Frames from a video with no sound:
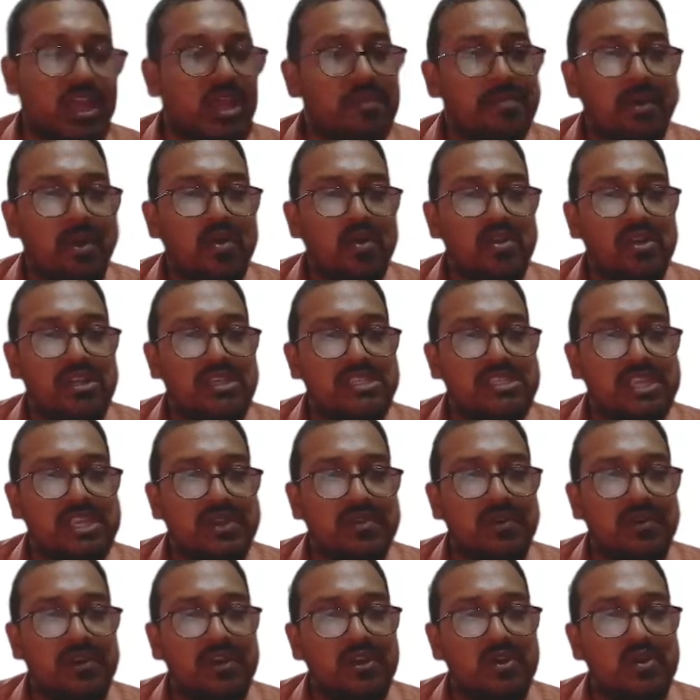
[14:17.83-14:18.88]
amount is
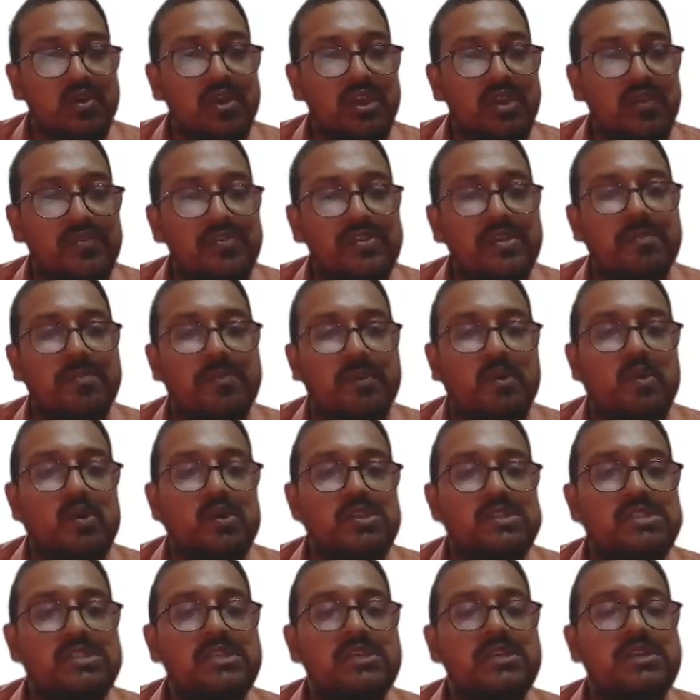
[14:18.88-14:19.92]
equal to, if
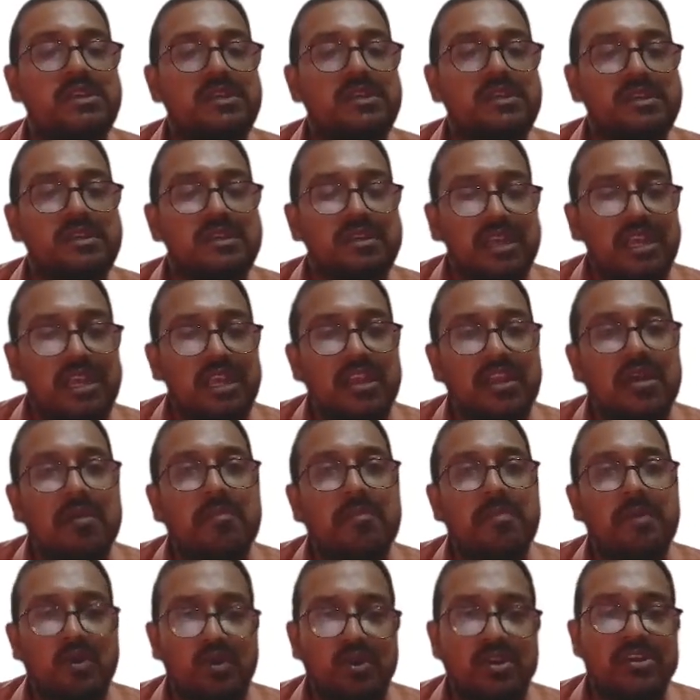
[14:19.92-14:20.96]
suppose in
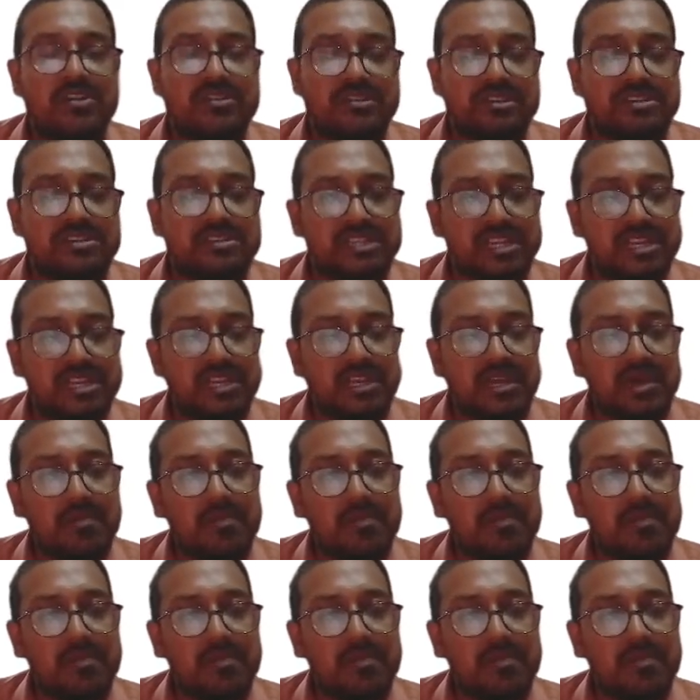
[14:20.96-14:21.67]
compound interest